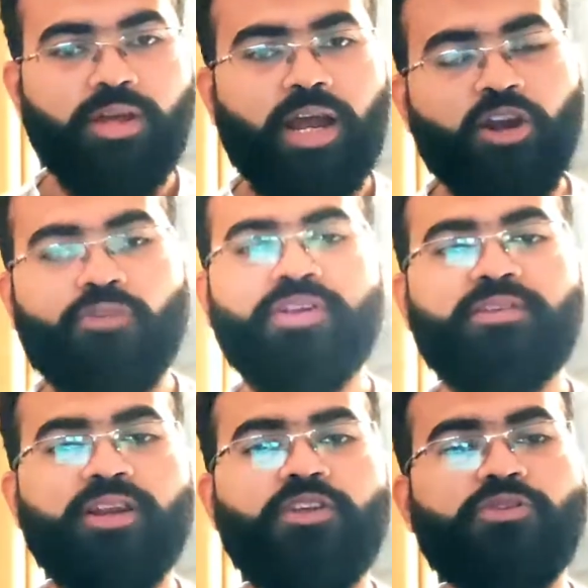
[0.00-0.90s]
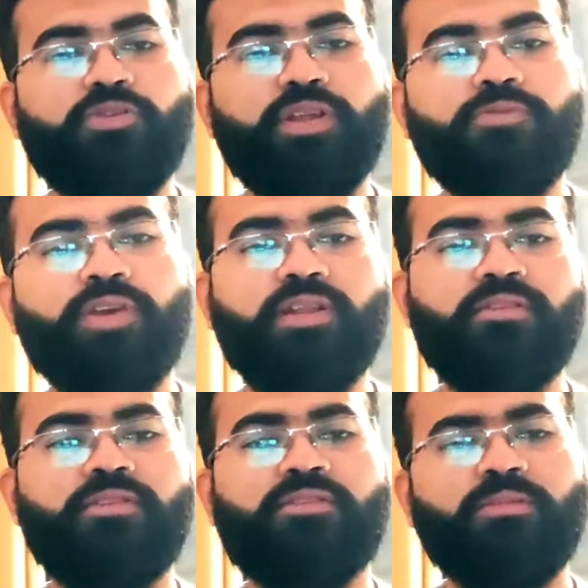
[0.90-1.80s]
And obviously due to this, we can
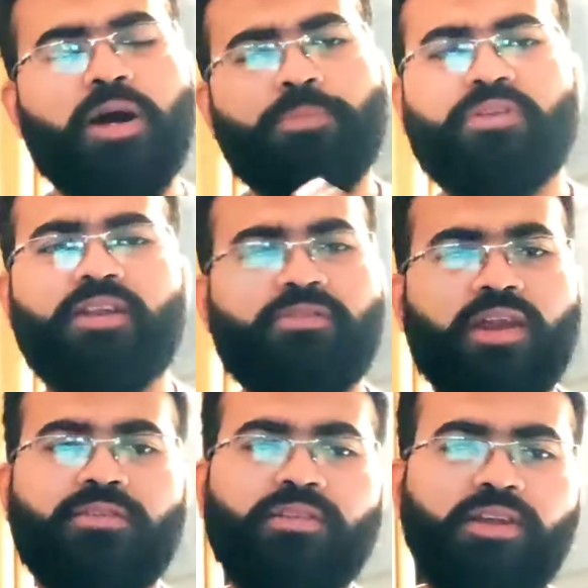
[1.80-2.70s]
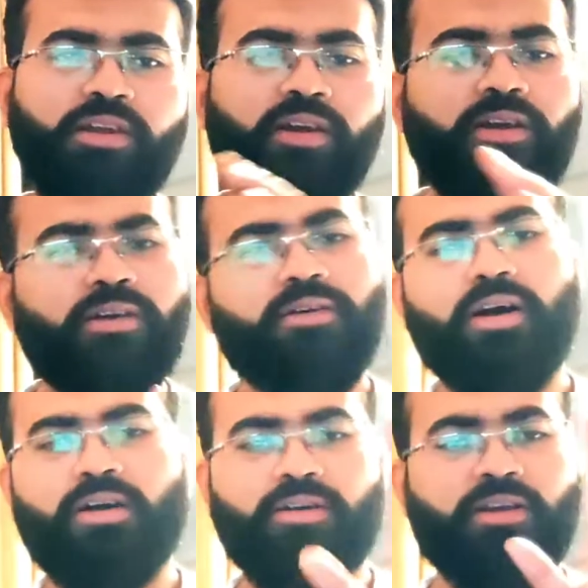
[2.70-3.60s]
see some upside trends in
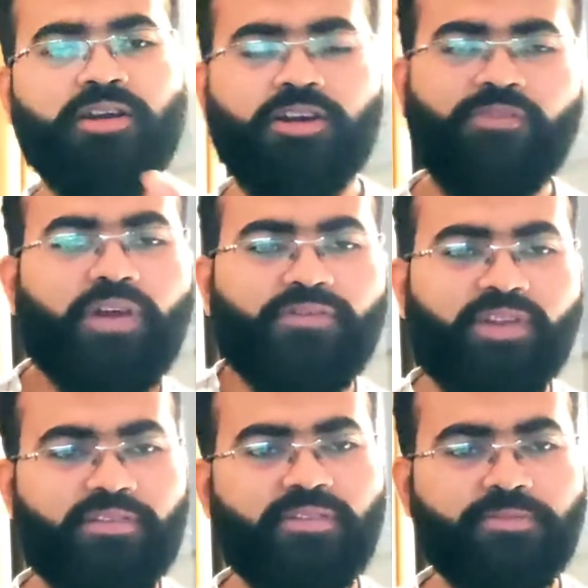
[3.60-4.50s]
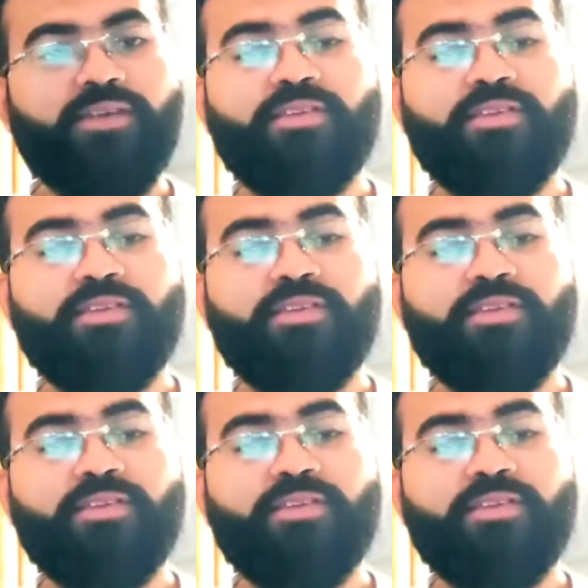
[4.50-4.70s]
the return of FDs.